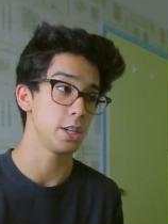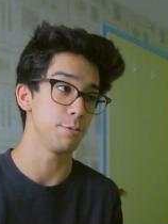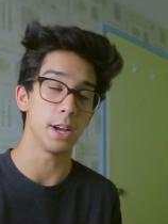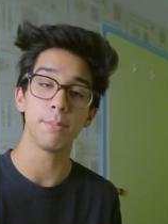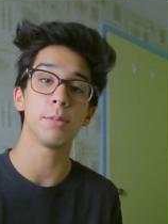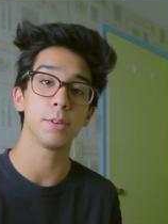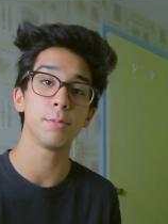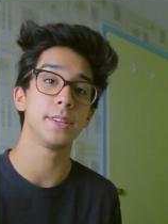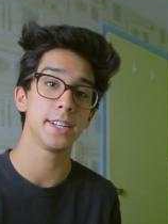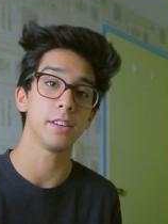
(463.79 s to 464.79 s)
You might be able to
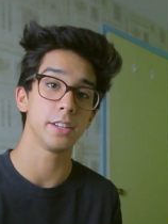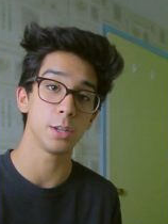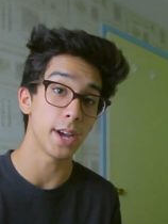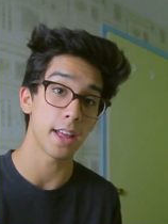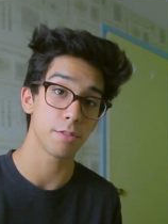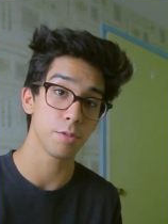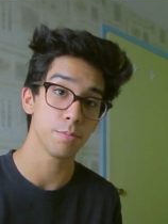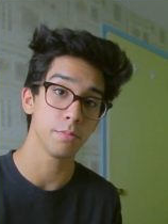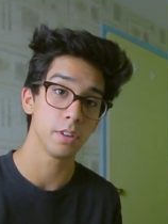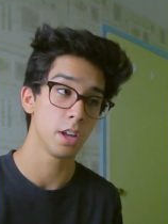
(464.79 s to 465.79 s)
Padiddle in your bathroom,